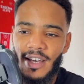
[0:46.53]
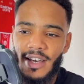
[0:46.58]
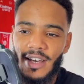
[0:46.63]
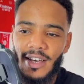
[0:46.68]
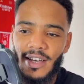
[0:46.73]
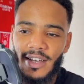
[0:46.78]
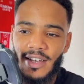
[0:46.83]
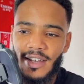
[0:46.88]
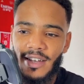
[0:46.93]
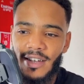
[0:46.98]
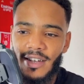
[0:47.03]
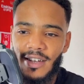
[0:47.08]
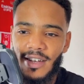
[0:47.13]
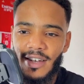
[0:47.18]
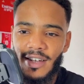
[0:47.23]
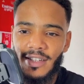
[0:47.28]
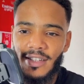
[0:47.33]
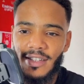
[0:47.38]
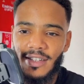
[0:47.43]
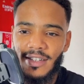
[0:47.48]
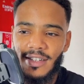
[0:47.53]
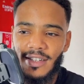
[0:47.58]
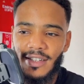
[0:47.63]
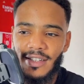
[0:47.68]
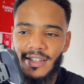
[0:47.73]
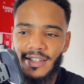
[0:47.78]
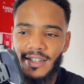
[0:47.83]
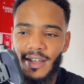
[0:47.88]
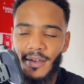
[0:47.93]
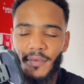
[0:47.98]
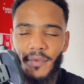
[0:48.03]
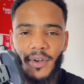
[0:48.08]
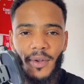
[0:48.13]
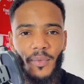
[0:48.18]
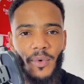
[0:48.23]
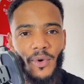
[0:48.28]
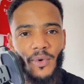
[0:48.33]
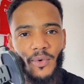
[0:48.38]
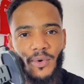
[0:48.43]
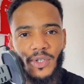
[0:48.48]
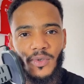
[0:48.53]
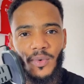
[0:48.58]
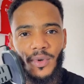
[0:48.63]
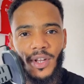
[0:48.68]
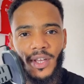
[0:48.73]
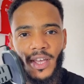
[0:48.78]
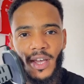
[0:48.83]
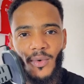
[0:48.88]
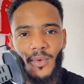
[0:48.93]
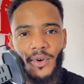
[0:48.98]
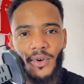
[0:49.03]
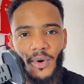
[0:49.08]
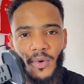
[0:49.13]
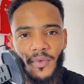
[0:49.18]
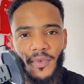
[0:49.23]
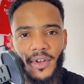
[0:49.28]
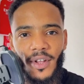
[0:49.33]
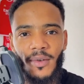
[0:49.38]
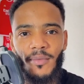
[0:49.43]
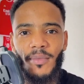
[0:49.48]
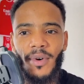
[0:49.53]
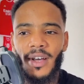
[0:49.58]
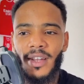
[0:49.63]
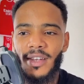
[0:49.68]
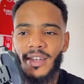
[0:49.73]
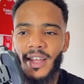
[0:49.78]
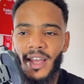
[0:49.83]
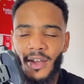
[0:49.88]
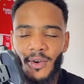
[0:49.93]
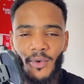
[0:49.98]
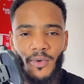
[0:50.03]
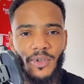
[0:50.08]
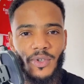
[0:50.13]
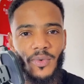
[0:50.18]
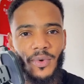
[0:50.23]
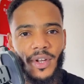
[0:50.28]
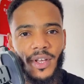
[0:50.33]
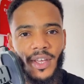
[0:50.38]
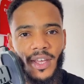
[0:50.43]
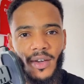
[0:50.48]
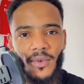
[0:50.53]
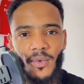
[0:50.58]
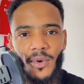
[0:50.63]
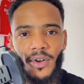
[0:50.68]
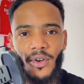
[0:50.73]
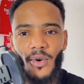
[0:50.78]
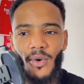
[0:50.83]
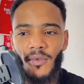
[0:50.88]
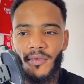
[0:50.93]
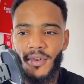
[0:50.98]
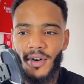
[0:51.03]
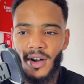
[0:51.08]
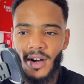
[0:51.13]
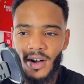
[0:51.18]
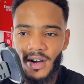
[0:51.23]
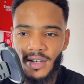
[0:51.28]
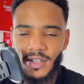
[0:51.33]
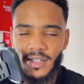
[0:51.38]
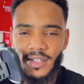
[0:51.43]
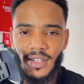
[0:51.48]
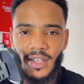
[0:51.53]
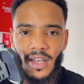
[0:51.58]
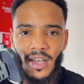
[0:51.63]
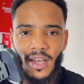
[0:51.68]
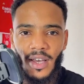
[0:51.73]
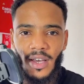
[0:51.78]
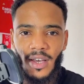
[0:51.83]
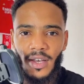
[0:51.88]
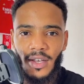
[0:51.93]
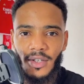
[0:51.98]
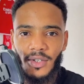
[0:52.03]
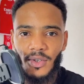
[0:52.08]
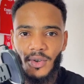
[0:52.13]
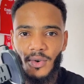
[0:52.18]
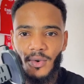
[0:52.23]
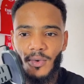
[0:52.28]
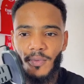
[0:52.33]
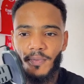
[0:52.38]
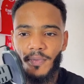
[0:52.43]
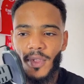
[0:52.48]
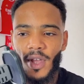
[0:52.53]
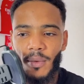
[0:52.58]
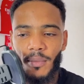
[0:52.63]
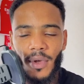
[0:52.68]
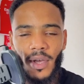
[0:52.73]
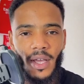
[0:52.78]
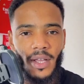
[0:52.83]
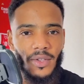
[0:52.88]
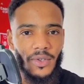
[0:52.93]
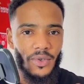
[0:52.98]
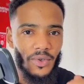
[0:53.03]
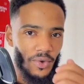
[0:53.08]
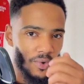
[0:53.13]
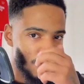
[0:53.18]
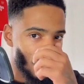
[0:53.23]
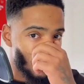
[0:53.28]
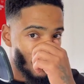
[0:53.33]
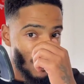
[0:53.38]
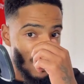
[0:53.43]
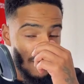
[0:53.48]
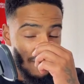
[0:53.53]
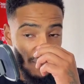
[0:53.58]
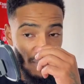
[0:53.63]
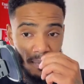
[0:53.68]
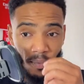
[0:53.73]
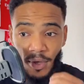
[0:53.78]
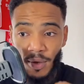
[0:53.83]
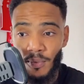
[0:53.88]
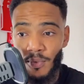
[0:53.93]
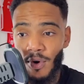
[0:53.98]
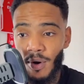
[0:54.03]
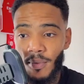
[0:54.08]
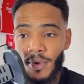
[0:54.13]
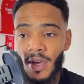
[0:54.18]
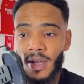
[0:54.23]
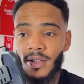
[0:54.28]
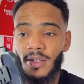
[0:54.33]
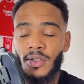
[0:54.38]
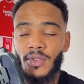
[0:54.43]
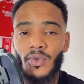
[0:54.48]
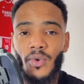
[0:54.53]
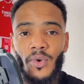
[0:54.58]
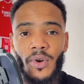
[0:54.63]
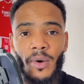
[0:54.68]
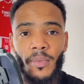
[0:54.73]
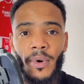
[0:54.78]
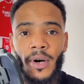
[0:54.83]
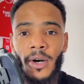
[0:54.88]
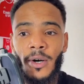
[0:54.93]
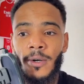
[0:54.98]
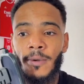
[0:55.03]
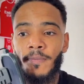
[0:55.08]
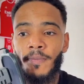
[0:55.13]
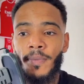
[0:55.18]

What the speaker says: and definitely we always want to get one over them, and they always want to get one over us. So I'm here to do a preview, people. I'm here to talk about